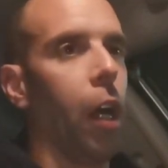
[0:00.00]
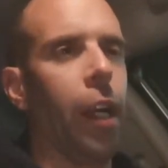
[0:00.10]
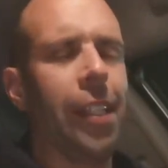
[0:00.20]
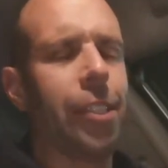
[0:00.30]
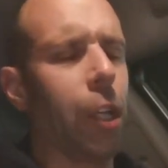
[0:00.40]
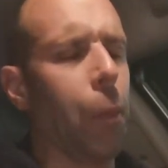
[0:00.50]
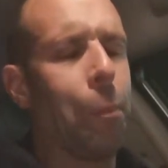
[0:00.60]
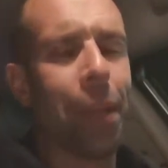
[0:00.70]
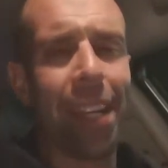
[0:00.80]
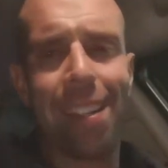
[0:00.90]
It's a
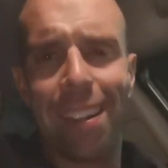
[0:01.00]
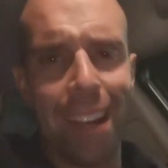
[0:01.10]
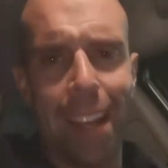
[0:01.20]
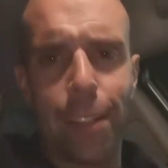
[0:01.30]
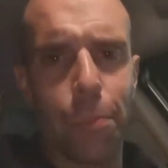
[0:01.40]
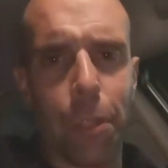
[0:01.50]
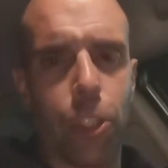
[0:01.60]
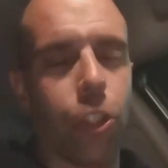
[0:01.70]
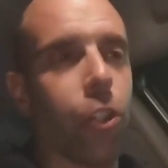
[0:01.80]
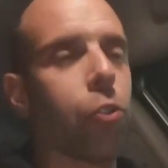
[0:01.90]
big light
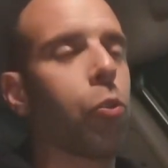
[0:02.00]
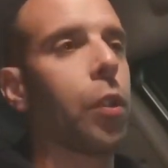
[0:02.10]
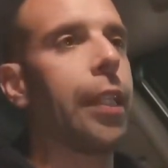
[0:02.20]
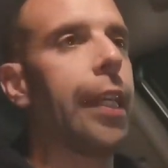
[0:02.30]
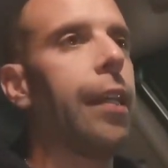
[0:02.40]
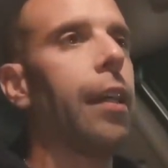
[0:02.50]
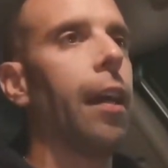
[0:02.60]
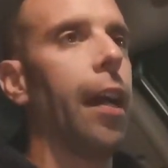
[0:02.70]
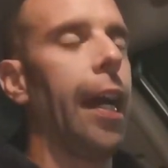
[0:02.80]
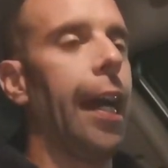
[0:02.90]
mission today,
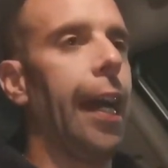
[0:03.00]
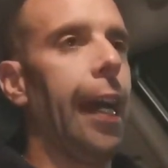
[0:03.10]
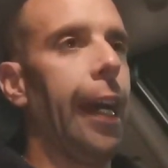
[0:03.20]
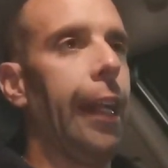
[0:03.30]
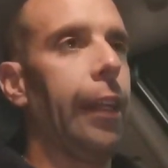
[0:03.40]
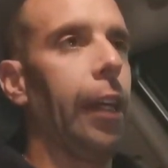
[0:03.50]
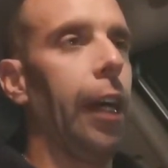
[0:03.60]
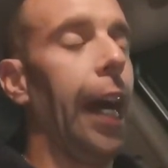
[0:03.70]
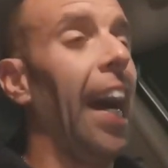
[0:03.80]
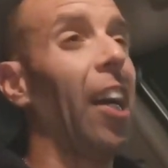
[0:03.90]
and
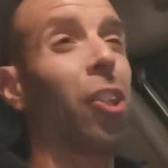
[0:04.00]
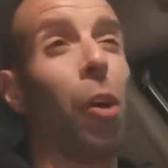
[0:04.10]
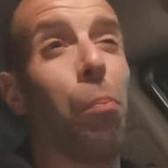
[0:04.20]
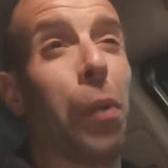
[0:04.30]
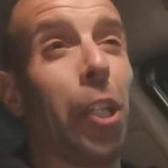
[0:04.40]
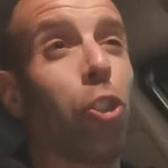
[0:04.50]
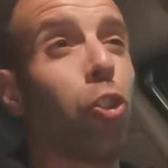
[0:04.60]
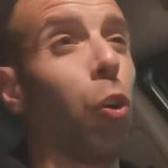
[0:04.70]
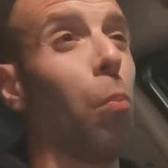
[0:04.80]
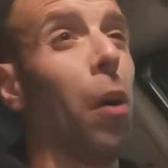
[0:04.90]
I
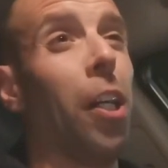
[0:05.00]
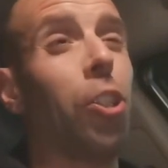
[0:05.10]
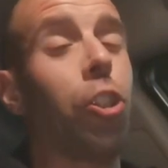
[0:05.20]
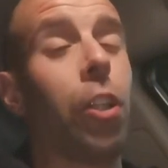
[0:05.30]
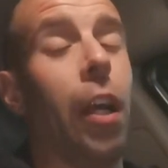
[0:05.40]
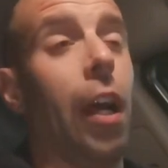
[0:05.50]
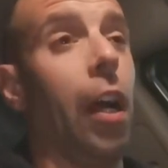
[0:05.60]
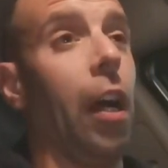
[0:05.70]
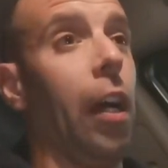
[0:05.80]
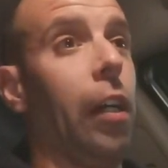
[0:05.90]
accomplished so much.
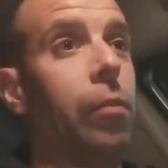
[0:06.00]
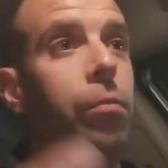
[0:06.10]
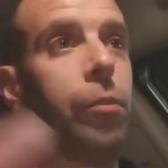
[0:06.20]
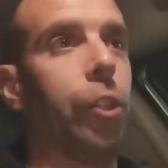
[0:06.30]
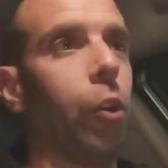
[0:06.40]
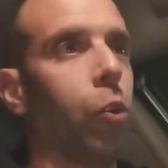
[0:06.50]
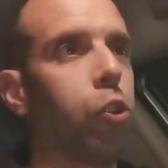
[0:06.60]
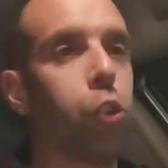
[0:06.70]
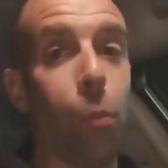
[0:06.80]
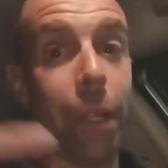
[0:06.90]

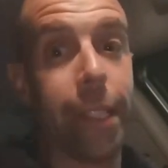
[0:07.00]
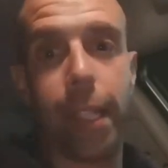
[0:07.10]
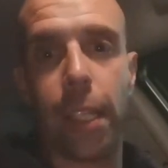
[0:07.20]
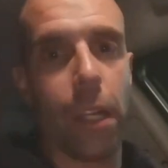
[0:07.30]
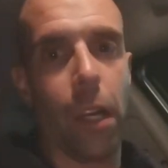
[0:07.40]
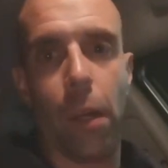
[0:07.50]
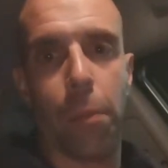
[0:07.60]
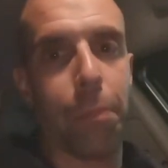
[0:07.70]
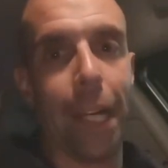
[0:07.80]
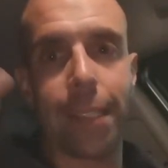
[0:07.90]
So many
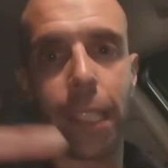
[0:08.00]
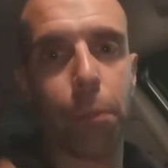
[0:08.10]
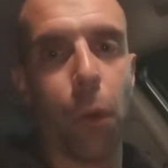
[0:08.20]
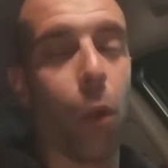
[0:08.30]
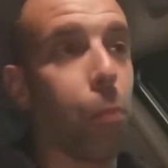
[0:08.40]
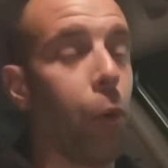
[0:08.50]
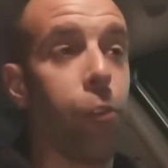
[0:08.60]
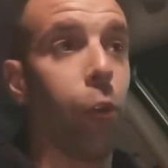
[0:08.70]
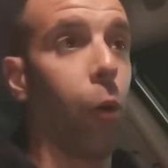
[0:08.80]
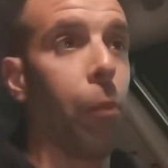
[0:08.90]
basketball
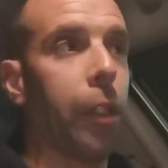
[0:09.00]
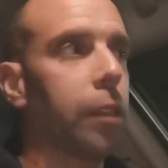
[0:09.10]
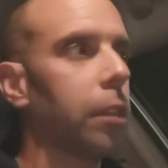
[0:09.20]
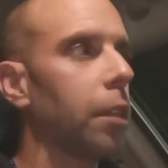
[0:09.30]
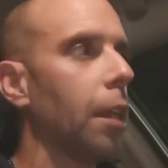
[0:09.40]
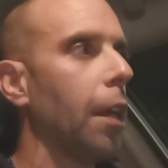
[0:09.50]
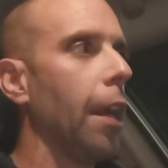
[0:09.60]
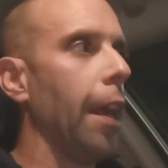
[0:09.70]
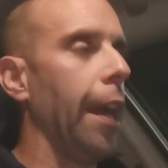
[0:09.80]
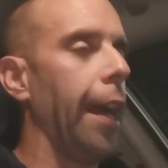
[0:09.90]
performance.
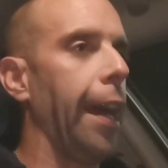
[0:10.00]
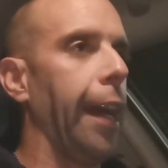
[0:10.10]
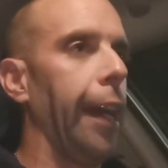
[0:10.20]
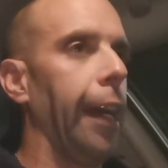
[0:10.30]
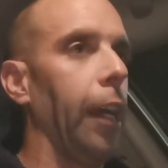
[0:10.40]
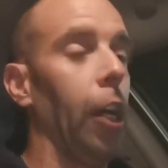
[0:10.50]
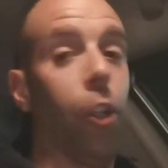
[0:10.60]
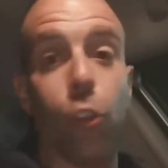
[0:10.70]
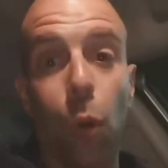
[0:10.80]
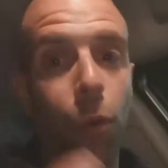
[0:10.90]

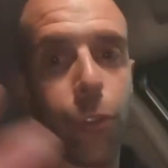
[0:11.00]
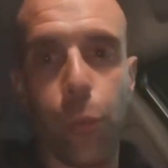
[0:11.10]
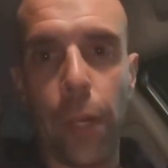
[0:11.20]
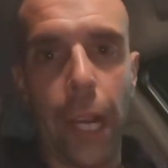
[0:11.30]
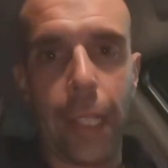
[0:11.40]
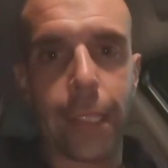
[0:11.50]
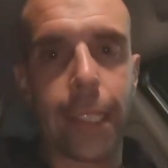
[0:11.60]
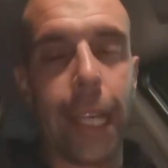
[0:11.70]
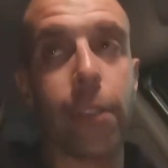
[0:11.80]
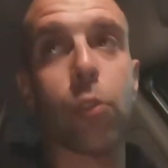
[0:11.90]
No freeline
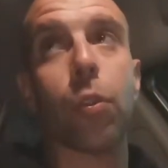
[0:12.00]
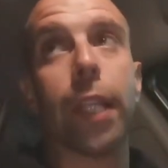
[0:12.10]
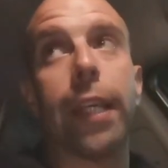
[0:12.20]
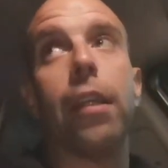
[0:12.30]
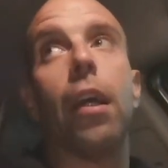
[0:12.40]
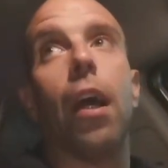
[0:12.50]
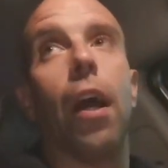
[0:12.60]
skate today.